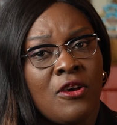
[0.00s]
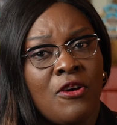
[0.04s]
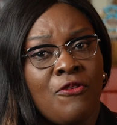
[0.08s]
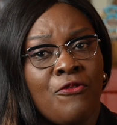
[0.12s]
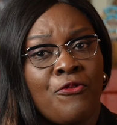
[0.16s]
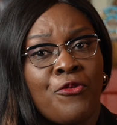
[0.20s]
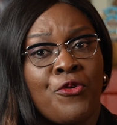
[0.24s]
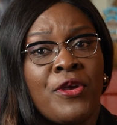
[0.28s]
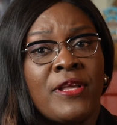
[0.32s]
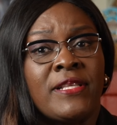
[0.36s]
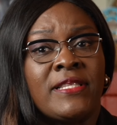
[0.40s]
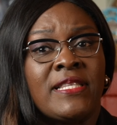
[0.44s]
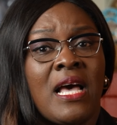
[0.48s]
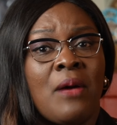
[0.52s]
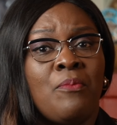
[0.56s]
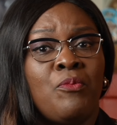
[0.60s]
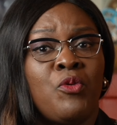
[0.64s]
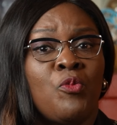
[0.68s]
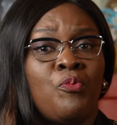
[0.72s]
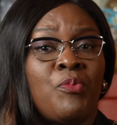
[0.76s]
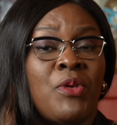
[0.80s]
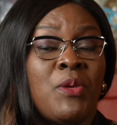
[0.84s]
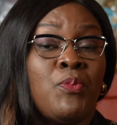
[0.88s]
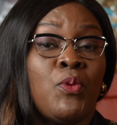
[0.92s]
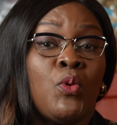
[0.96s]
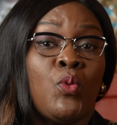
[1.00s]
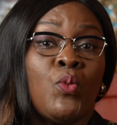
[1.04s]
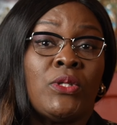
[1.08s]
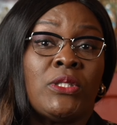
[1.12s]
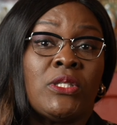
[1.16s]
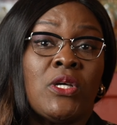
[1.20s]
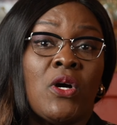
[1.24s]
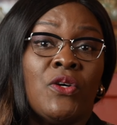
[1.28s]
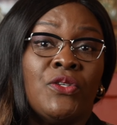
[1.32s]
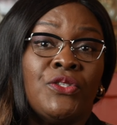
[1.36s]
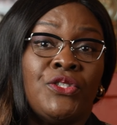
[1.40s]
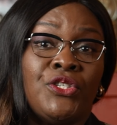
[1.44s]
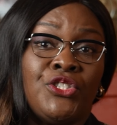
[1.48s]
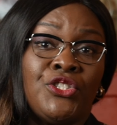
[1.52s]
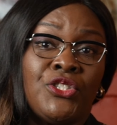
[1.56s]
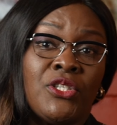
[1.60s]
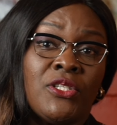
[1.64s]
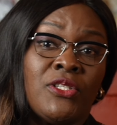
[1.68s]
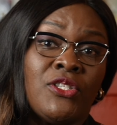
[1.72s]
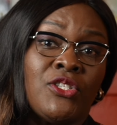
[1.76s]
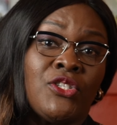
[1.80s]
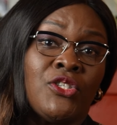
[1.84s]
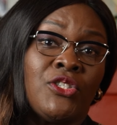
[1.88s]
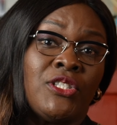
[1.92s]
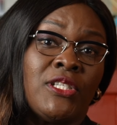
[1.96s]
For example, people with
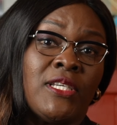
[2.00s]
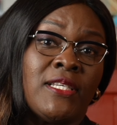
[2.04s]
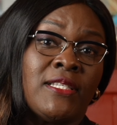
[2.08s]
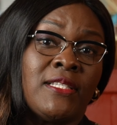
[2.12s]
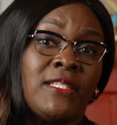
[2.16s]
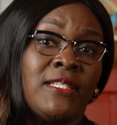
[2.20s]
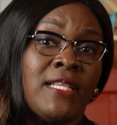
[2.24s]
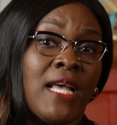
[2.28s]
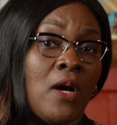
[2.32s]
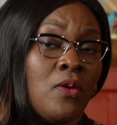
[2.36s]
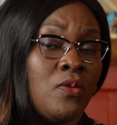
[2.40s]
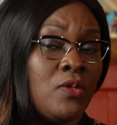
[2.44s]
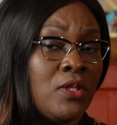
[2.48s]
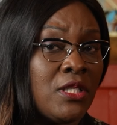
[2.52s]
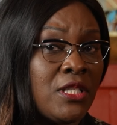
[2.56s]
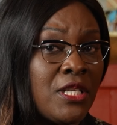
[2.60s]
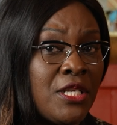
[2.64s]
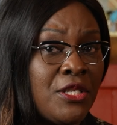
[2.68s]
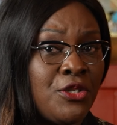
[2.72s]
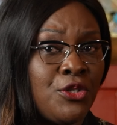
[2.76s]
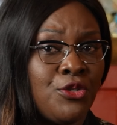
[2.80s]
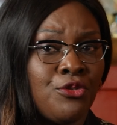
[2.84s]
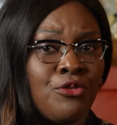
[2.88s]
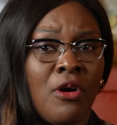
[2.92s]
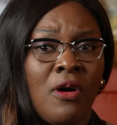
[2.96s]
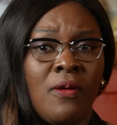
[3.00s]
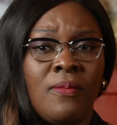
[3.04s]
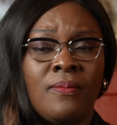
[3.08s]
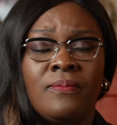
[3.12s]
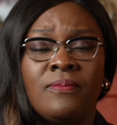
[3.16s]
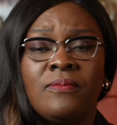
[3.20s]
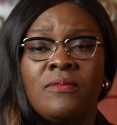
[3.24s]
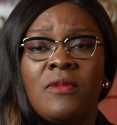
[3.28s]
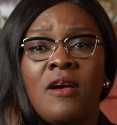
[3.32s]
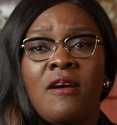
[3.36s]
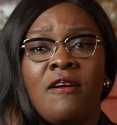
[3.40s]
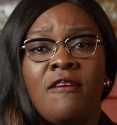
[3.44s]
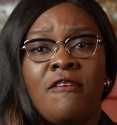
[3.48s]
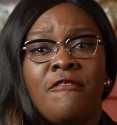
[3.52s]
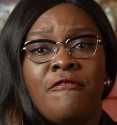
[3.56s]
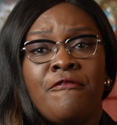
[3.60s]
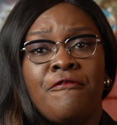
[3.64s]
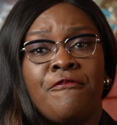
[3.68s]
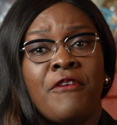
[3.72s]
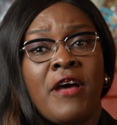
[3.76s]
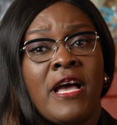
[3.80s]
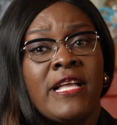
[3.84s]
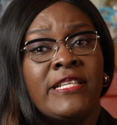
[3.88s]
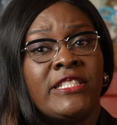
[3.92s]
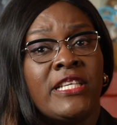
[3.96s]
conditions such as Down syndrome,
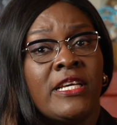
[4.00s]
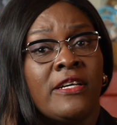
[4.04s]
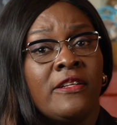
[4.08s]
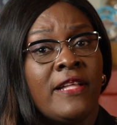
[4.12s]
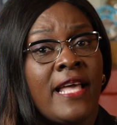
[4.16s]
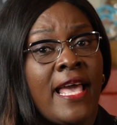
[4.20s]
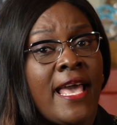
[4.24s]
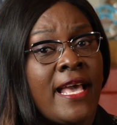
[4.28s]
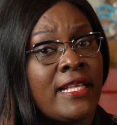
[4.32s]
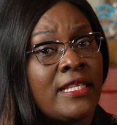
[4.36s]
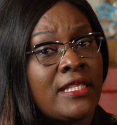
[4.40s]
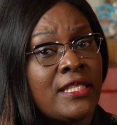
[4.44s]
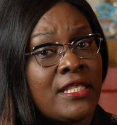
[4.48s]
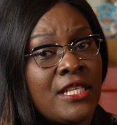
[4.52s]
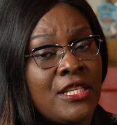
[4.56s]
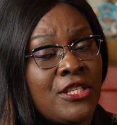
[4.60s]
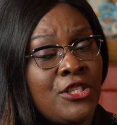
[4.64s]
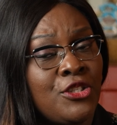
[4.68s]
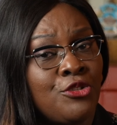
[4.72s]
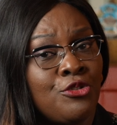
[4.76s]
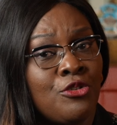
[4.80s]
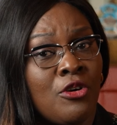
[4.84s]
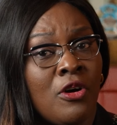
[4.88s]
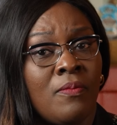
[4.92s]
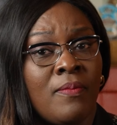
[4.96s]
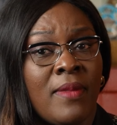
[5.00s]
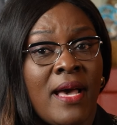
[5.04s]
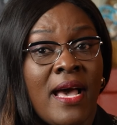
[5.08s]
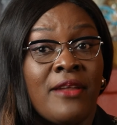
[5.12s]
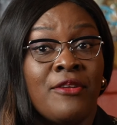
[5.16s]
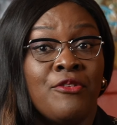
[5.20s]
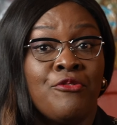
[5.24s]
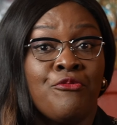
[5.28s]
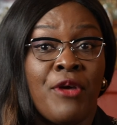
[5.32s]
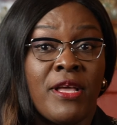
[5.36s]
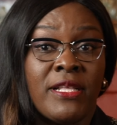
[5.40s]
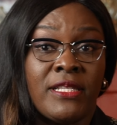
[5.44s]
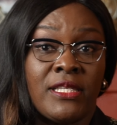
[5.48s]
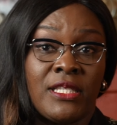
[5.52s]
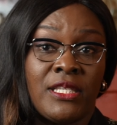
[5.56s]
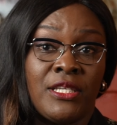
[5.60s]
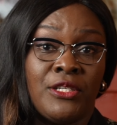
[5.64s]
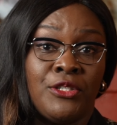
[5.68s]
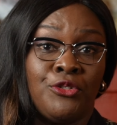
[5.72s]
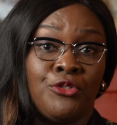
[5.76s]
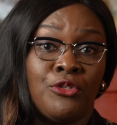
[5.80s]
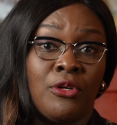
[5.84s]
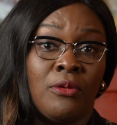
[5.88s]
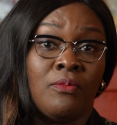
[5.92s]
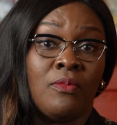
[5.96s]
Fragile X syndrome, and Rett
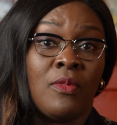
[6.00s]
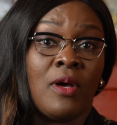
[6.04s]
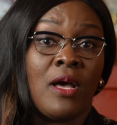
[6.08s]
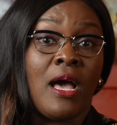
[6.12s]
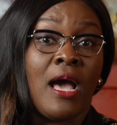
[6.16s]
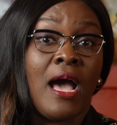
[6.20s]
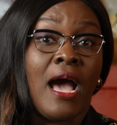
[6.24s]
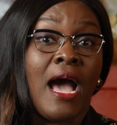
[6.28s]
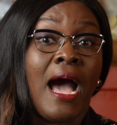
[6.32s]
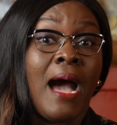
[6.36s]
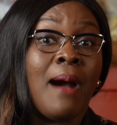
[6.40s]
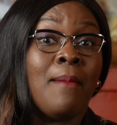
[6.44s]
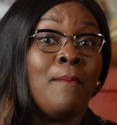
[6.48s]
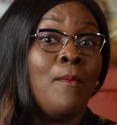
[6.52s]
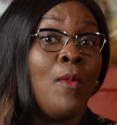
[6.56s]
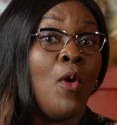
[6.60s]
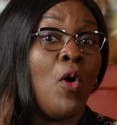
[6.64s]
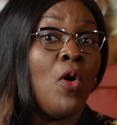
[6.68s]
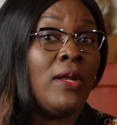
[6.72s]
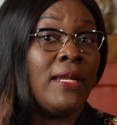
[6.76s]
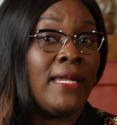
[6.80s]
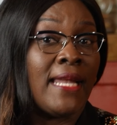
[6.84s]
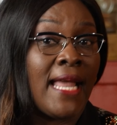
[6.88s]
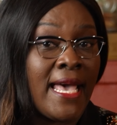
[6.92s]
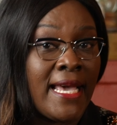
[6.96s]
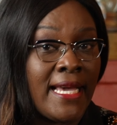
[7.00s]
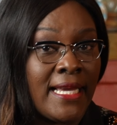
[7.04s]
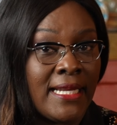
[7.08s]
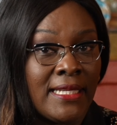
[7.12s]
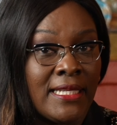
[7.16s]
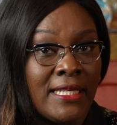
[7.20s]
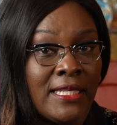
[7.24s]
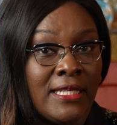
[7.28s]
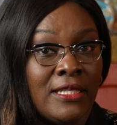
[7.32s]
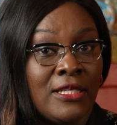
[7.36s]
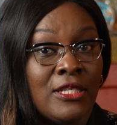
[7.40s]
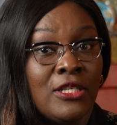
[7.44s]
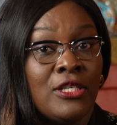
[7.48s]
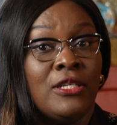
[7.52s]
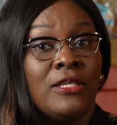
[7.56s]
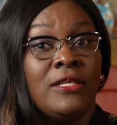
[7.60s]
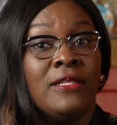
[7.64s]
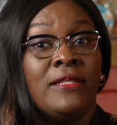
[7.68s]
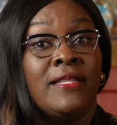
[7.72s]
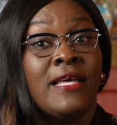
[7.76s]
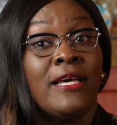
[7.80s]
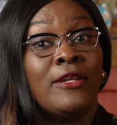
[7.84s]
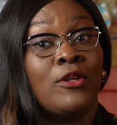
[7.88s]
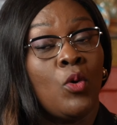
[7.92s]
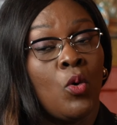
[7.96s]
syndrome are more likely
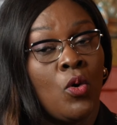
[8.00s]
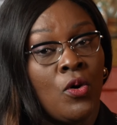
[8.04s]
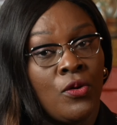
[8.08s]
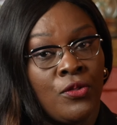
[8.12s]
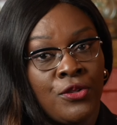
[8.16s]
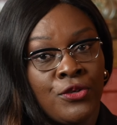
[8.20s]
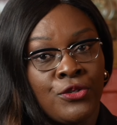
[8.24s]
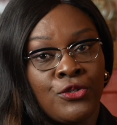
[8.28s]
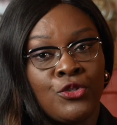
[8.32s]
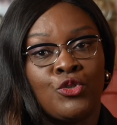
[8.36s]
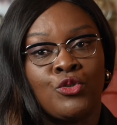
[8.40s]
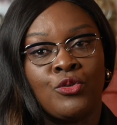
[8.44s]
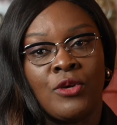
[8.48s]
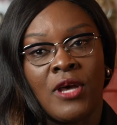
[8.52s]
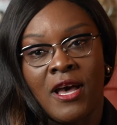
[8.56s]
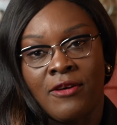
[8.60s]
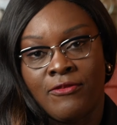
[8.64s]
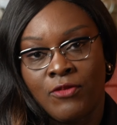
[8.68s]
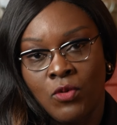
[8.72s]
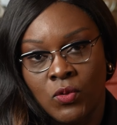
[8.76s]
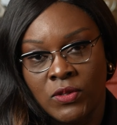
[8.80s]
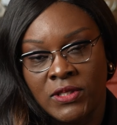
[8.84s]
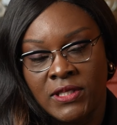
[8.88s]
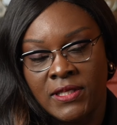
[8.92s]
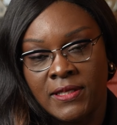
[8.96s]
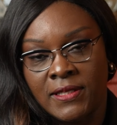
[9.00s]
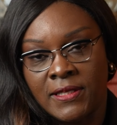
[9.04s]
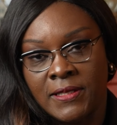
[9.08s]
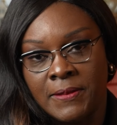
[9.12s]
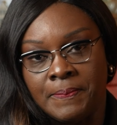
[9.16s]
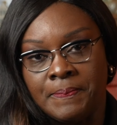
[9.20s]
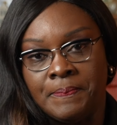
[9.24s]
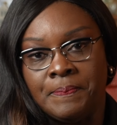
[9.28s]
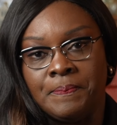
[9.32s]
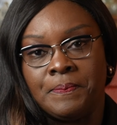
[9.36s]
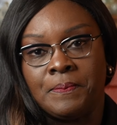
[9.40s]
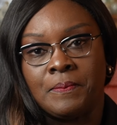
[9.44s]
than others to have autism.